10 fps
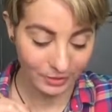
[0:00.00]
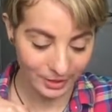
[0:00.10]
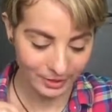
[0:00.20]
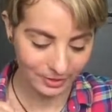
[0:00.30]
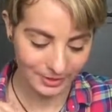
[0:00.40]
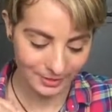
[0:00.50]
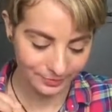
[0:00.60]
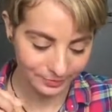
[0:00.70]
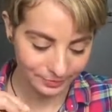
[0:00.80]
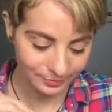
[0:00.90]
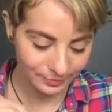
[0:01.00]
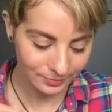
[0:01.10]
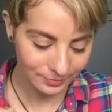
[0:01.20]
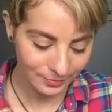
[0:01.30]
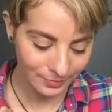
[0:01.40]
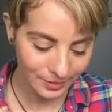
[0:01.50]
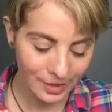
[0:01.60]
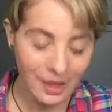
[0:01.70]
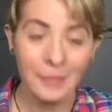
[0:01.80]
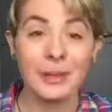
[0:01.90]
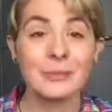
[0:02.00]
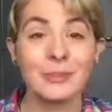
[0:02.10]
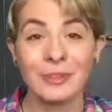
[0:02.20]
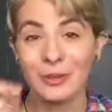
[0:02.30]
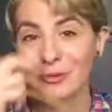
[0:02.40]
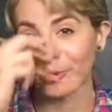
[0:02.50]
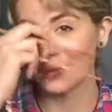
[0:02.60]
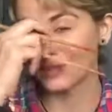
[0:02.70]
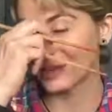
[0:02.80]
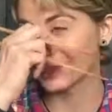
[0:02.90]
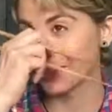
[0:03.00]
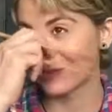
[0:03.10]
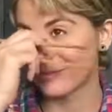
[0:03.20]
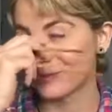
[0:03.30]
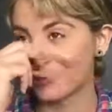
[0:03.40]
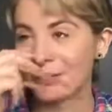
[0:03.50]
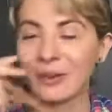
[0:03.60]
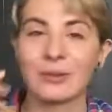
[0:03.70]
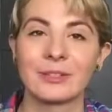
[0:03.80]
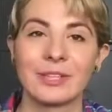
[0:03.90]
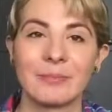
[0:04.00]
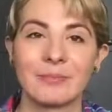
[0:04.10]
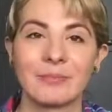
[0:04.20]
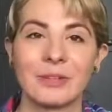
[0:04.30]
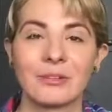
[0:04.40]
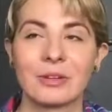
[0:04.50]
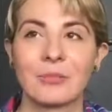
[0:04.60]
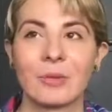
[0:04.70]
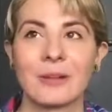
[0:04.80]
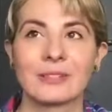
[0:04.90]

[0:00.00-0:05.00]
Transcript: It's really interesting. But it's been really cool because it's like me learning more